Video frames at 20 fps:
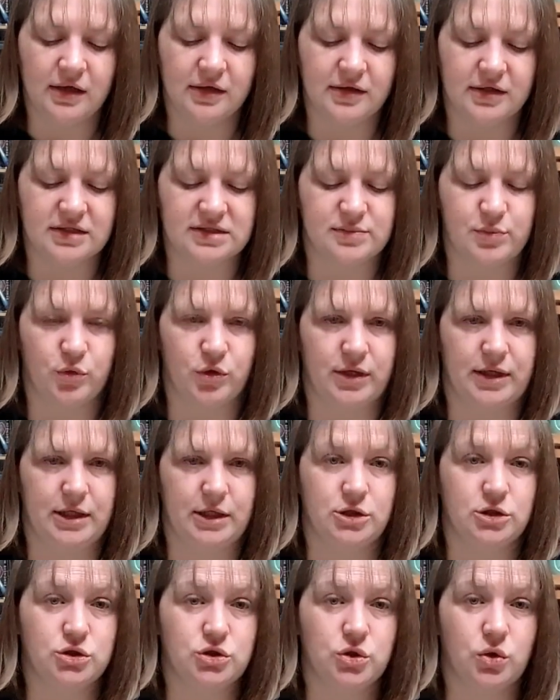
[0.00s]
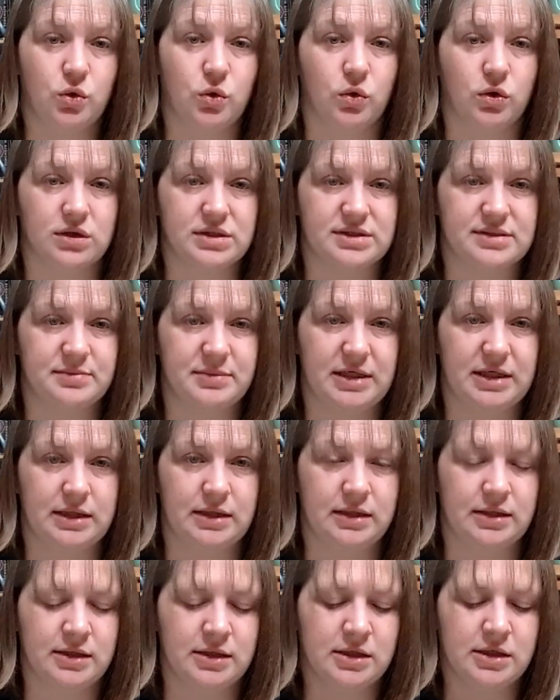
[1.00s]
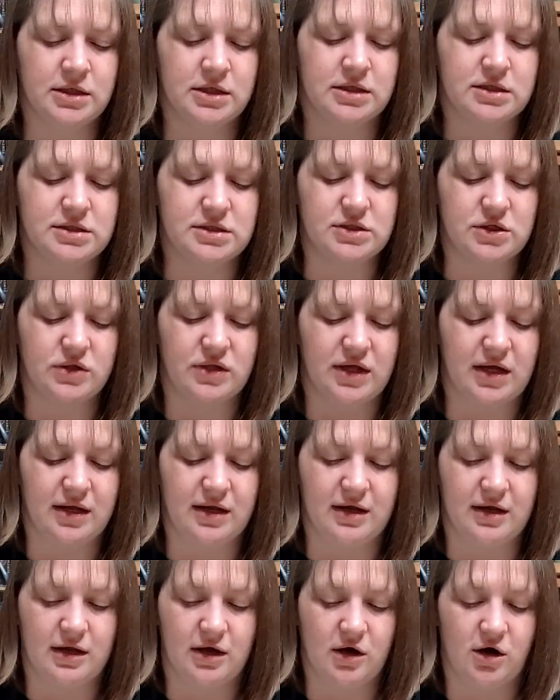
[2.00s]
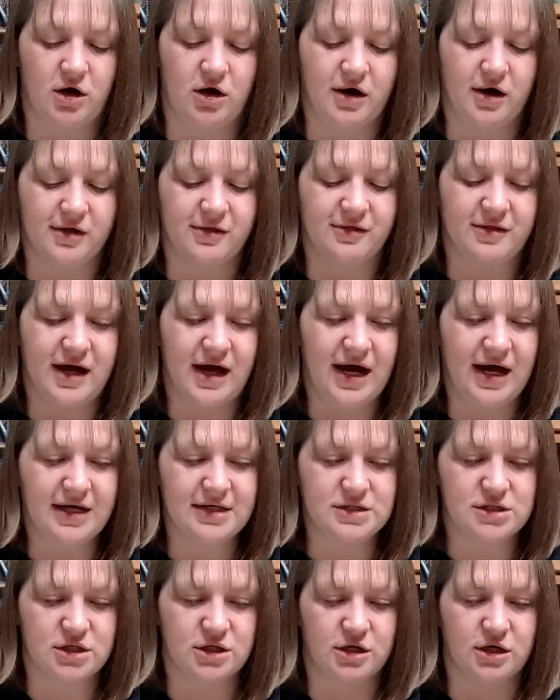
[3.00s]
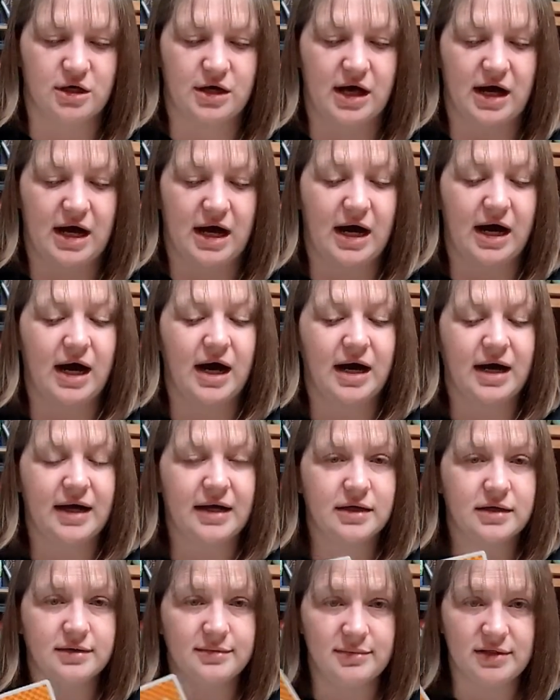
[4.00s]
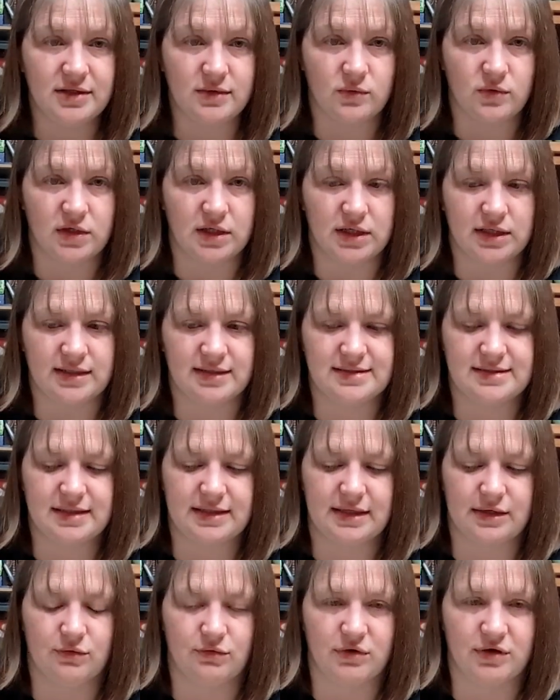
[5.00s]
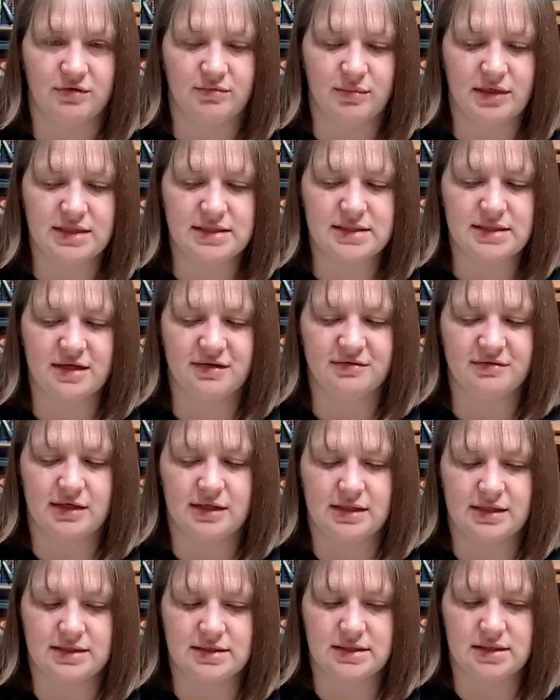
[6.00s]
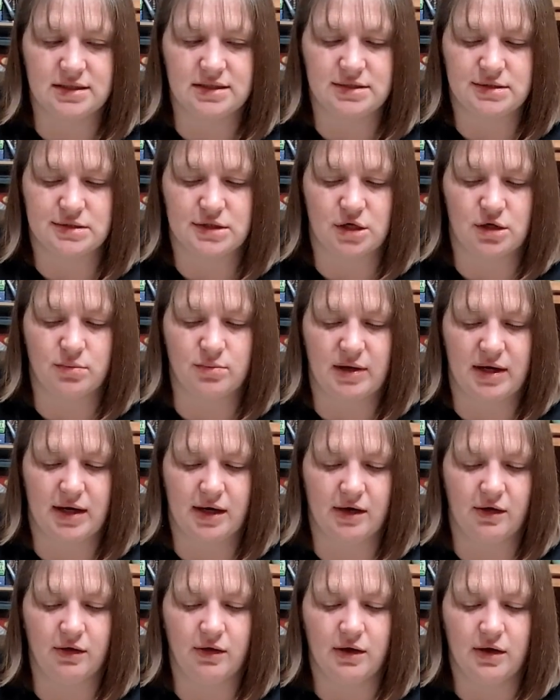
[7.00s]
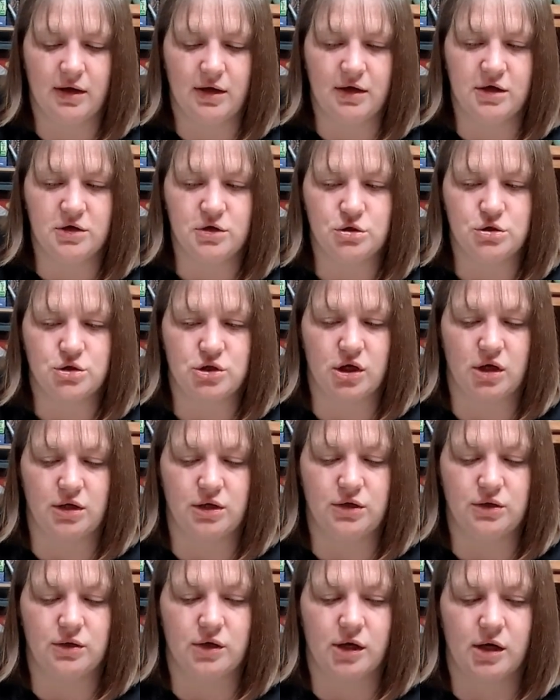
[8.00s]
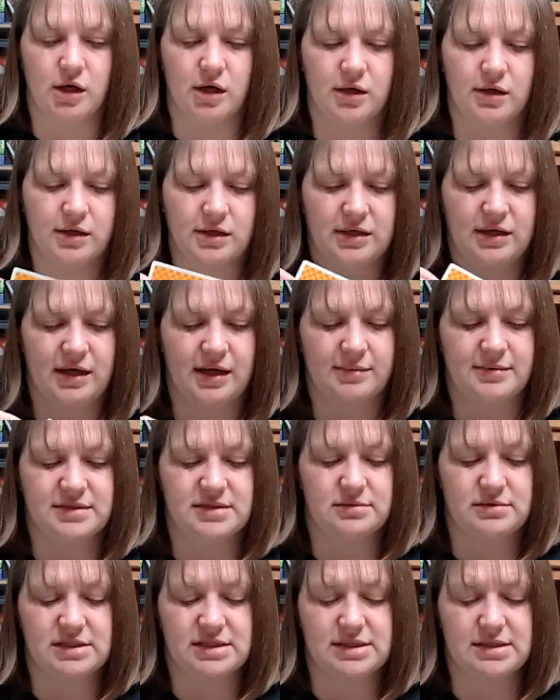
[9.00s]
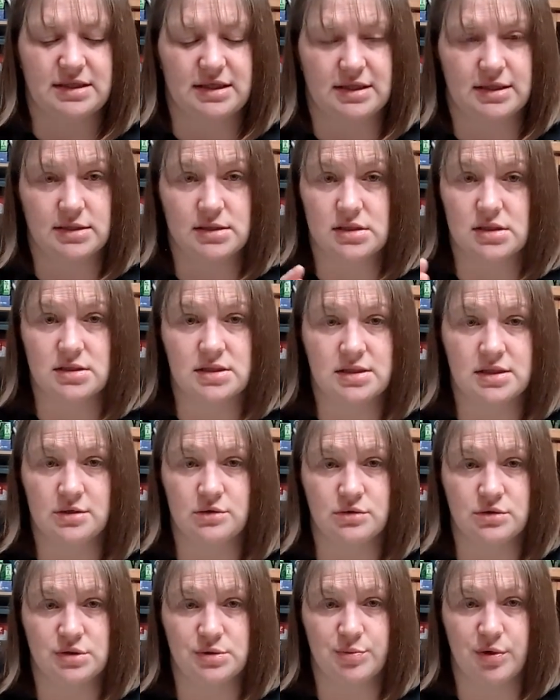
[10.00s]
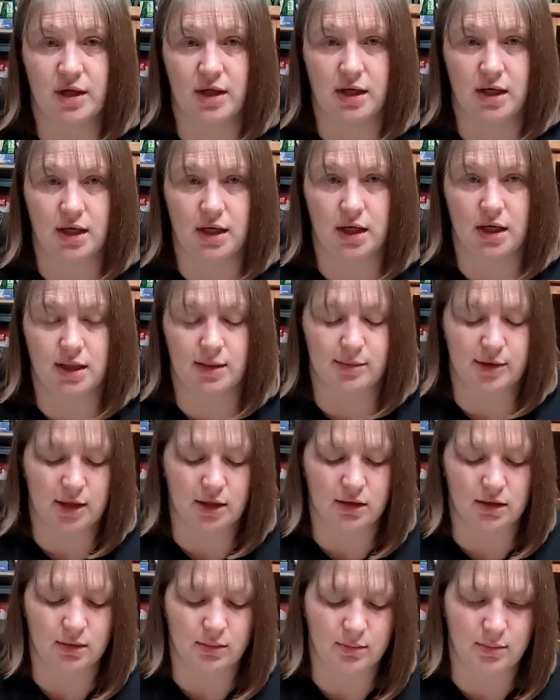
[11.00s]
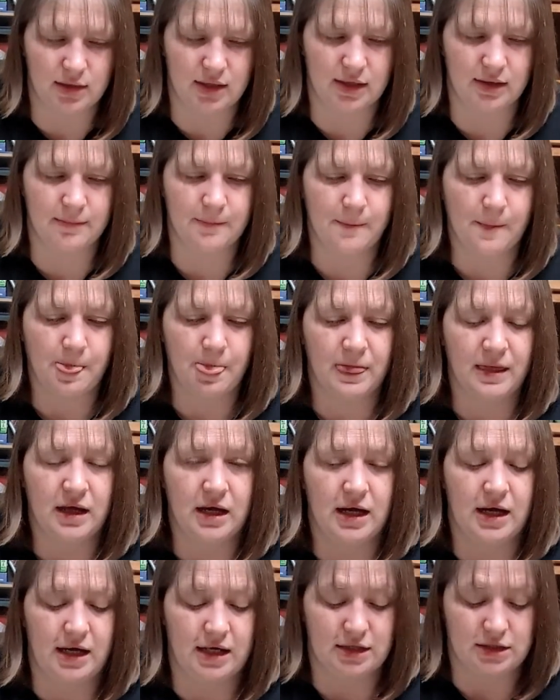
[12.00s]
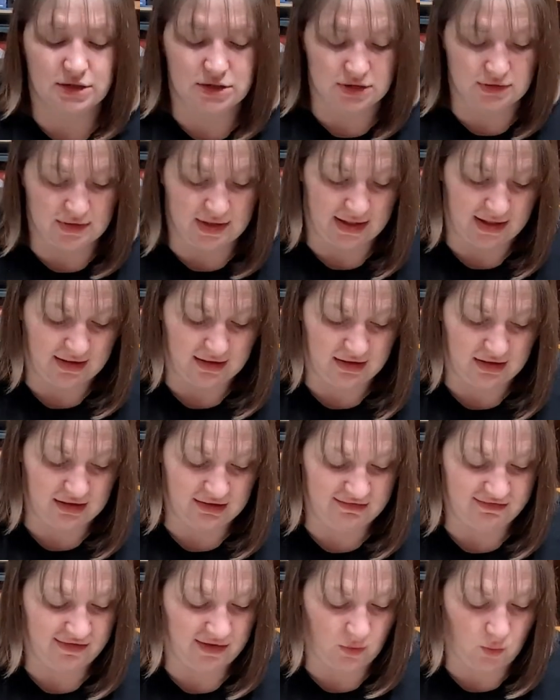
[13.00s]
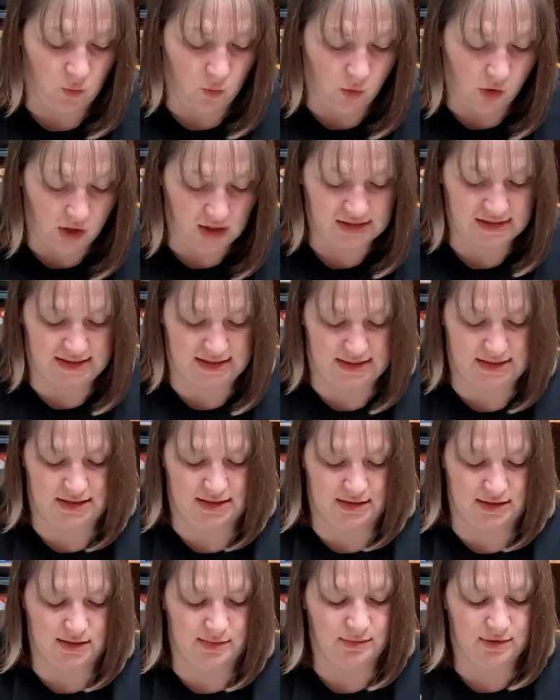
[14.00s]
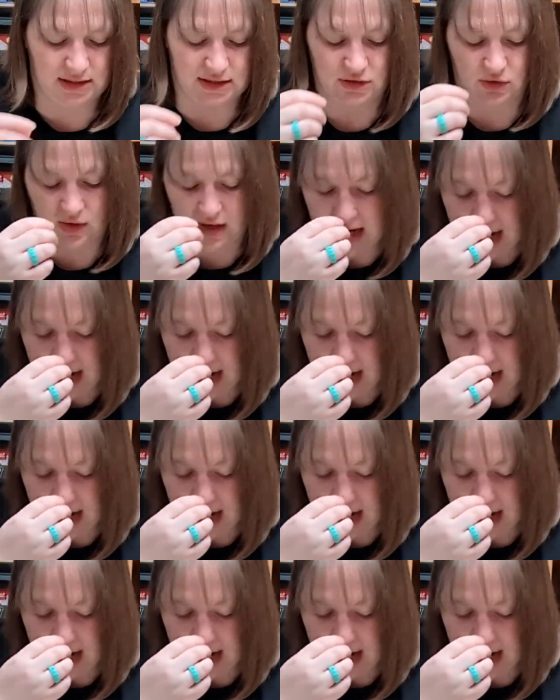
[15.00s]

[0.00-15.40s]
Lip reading: that is pointing towards me. So then on that turn, I could be the one to get rid of my 7 into the discard pile, draw a new card. It happens to be a 6, which is probably not any better, but I could do that if I wanted, but I don't